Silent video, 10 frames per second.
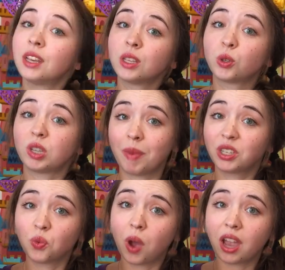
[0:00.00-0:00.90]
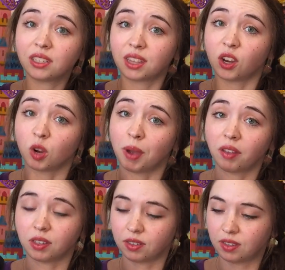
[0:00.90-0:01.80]
So dimension-wise, they are
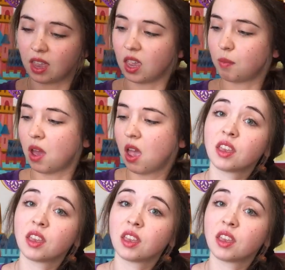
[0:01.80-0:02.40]
about the same.